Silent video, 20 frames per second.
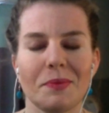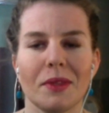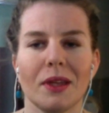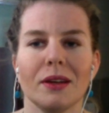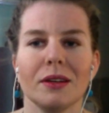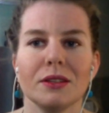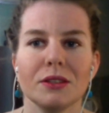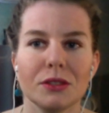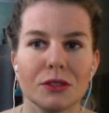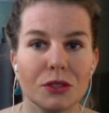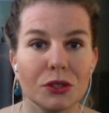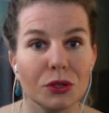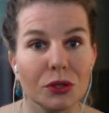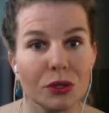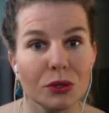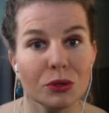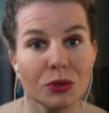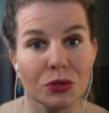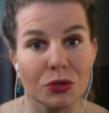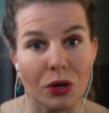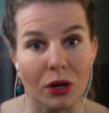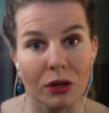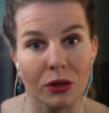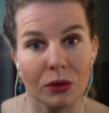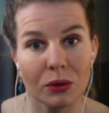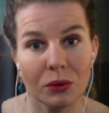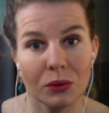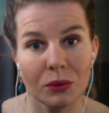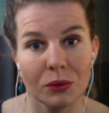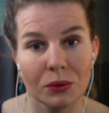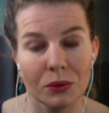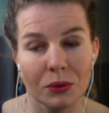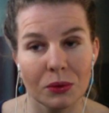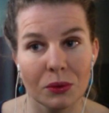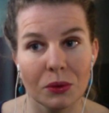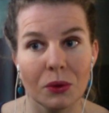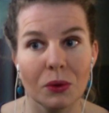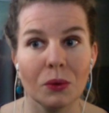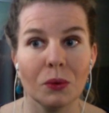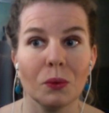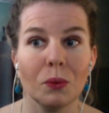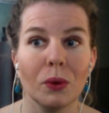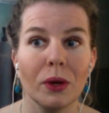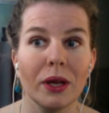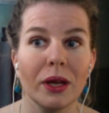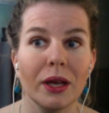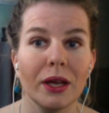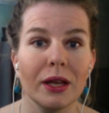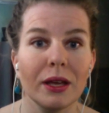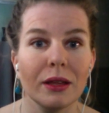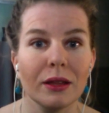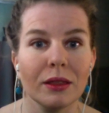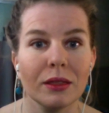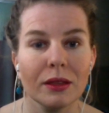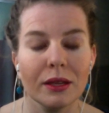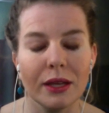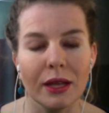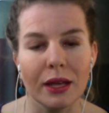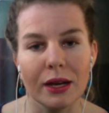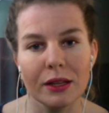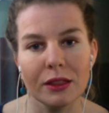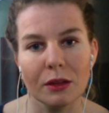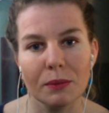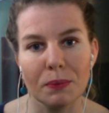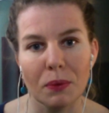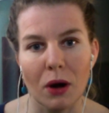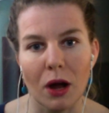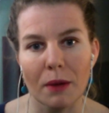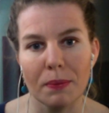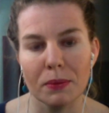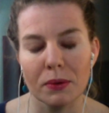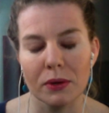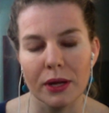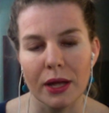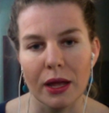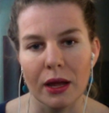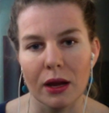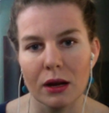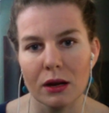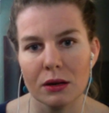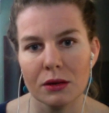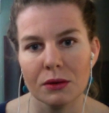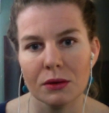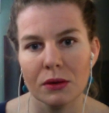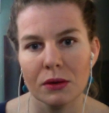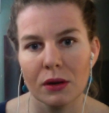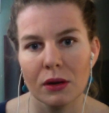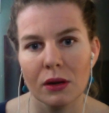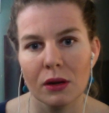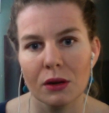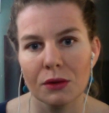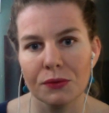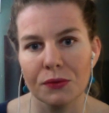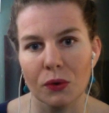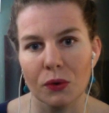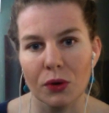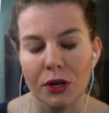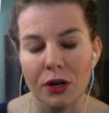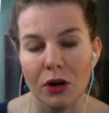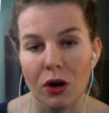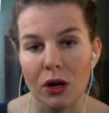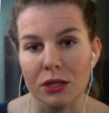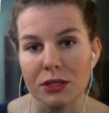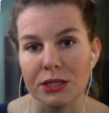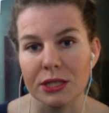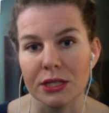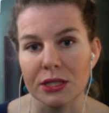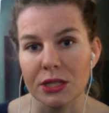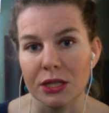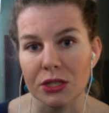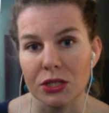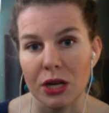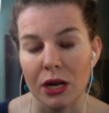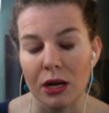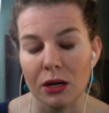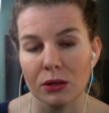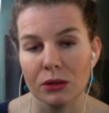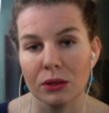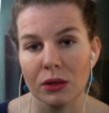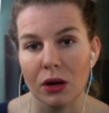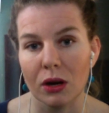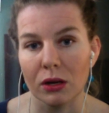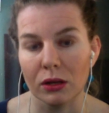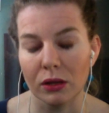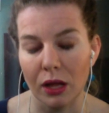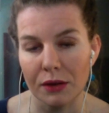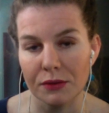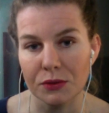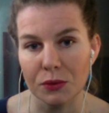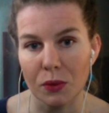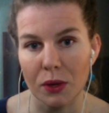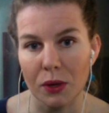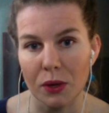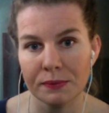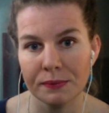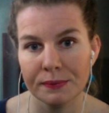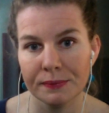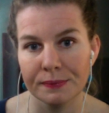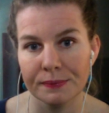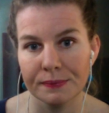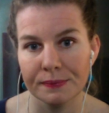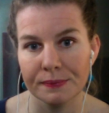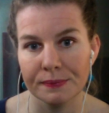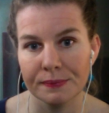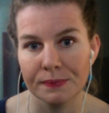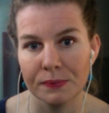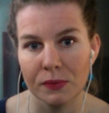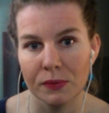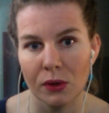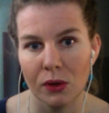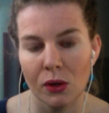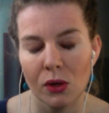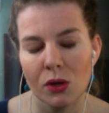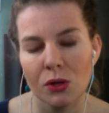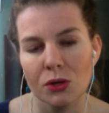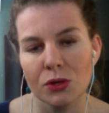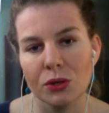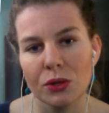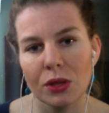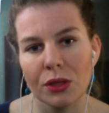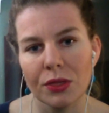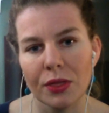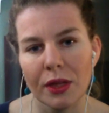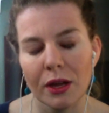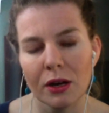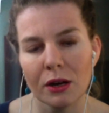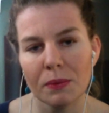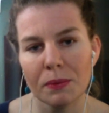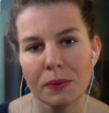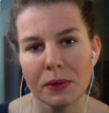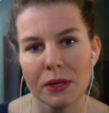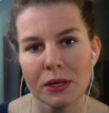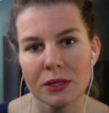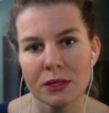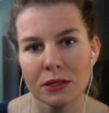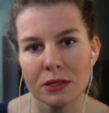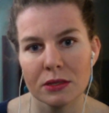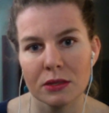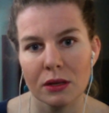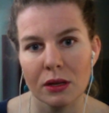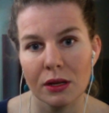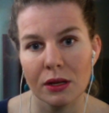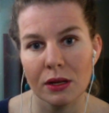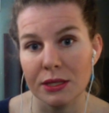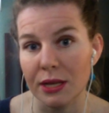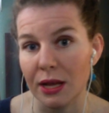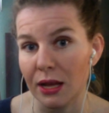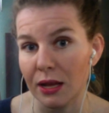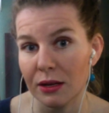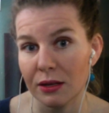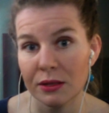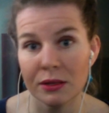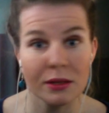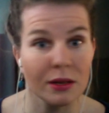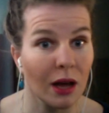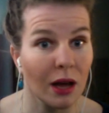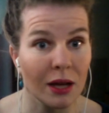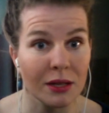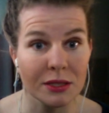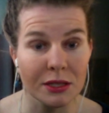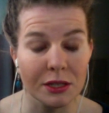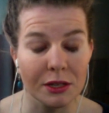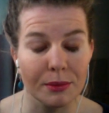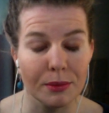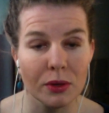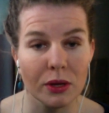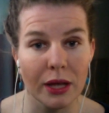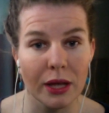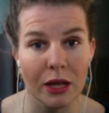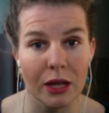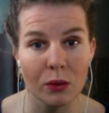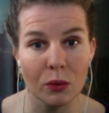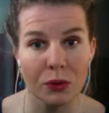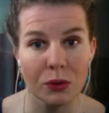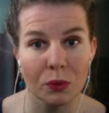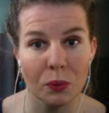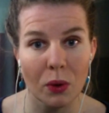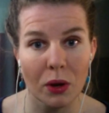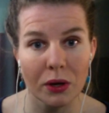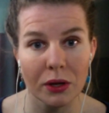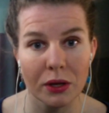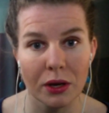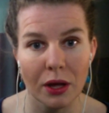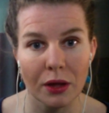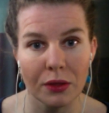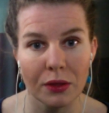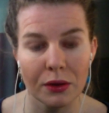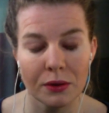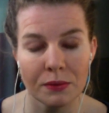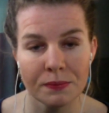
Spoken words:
Do you struggle with getting the proper care for your autistic child or loved one? Do the therapies tend not to communicate with one another?